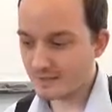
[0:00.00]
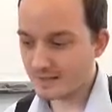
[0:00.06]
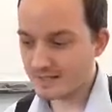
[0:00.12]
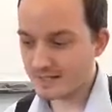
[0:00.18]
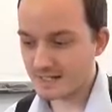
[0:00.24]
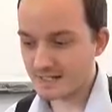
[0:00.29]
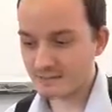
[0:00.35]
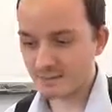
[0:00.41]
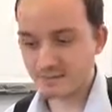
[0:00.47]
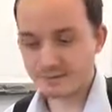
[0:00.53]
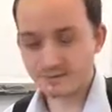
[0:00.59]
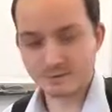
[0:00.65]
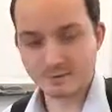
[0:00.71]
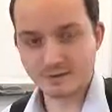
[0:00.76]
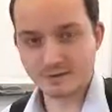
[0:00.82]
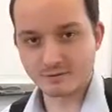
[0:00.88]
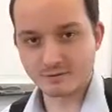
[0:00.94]
assessments,
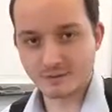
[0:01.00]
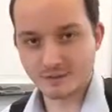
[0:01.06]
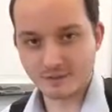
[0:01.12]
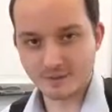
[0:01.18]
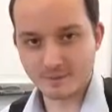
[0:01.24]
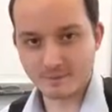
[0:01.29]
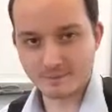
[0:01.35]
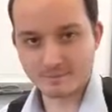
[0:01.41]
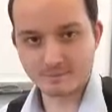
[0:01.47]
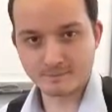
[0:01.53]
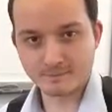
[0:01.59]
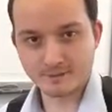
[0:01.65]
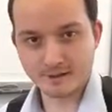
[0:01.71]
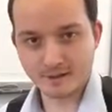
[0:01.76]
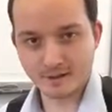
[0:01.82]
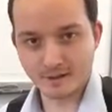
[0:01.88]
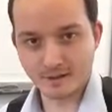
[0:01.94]
which is really
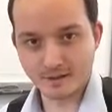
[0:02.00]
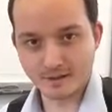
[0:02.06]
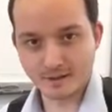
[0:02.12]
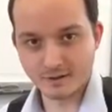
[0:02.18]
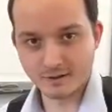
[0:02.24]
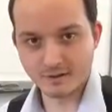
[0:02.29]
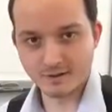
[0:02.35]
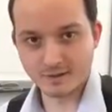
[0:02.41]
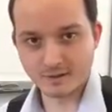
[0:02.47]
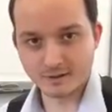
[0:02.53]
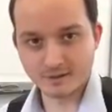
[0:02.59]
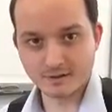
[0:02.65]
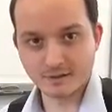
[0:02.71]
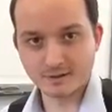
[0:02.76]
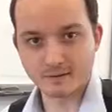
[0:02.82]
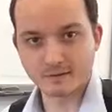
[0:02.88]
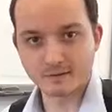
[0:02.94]
interesting
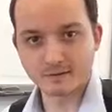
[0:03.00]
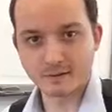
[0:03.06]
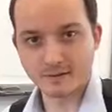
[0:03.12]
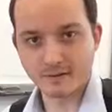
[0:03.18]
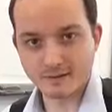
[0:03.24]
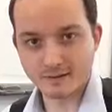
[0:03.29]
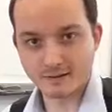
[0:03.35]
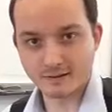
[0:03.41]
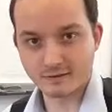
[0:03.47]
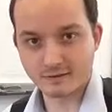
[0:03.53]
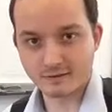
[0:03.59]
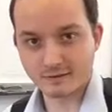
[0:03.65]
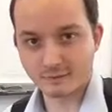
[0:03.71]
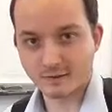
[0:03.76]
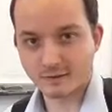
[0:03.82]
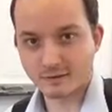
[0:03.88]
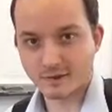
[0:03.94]
to consider
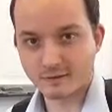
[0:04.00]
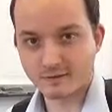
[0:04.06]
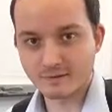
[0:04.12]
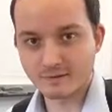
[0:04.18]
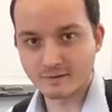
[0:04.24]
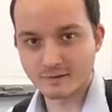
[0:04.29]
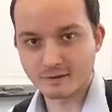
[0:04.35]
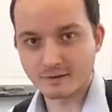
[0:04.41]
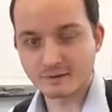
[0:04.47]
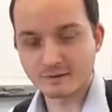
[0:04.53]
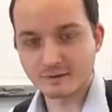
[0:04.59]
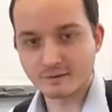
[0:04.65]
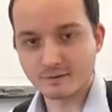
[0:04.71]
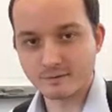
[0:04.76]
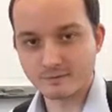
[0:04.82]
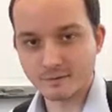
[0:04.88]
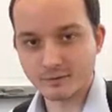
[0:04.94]
as well, given
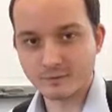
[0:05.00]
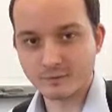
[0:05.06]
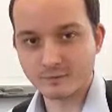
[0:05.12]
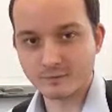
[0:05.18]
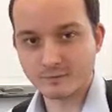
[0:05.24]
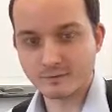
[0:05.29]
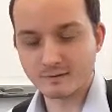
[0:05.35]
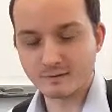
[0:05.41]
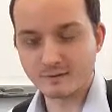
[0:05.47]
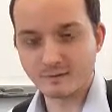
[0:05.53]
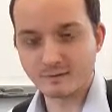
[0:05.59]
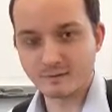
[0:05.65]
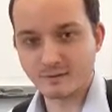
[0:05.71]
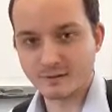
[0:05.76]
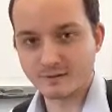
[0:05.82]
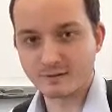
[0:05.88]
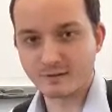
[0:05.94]
the two
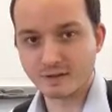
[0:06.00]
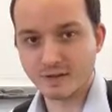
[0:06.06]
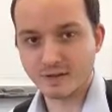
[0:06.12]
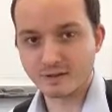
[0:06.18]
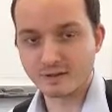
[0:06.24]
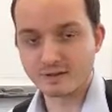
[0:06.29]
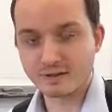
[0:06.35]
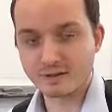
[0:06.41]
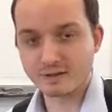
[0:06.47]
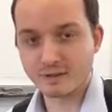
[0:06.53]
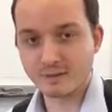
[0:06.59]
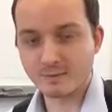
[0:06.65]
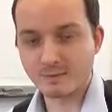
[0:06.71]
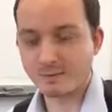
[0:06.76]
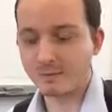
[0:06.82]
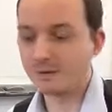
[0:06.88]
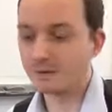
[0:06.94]
very different natures of the
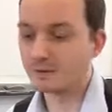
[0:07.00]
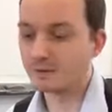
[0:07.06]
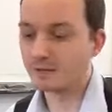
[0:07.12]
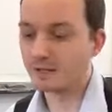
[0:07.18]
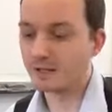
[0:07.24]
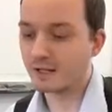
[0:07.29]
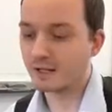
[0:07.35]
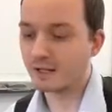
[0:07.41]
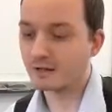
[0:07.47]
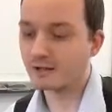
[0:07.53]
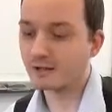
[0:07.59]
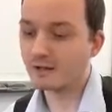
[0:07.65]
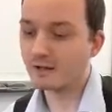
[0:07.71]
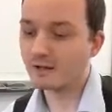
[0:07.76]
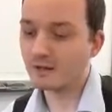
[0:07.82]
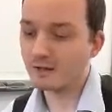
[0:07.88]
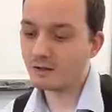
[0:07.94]
schemes of work that you're looking at.
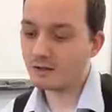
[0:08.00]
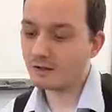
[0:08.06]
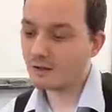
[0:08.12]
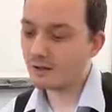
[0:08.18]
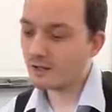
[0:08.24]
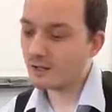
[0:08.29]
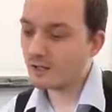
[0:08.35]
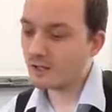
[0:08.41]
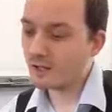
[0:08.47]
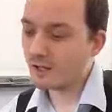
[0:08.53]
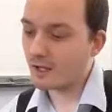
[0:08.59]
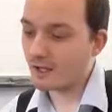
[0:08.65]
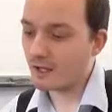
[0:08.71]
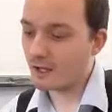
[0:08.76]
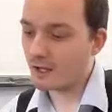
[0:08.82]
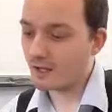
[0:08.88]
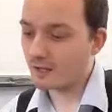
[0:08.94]

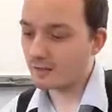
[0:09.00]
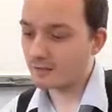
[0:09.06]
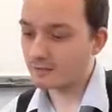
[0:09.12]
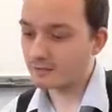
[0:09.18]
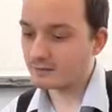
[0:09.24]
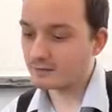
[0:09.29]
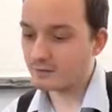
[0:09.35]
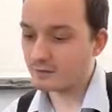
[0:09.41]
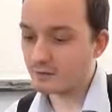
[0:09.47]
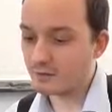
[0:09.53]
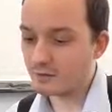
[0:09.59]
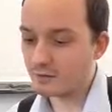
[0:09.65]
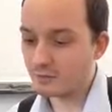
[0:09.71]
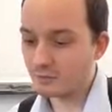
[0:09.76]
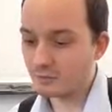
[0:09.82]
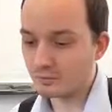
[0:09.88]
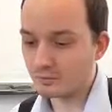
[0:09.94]
And
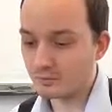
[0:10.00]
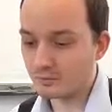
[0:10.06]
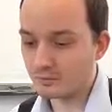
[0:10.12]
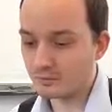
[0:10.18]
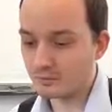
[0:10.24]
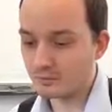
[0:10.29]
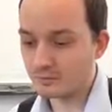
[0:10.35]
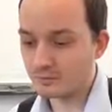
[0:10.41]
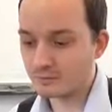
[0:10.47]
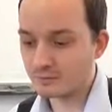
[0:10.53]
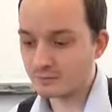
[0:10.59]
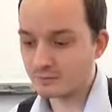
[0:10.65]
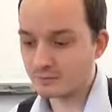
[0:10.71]
you also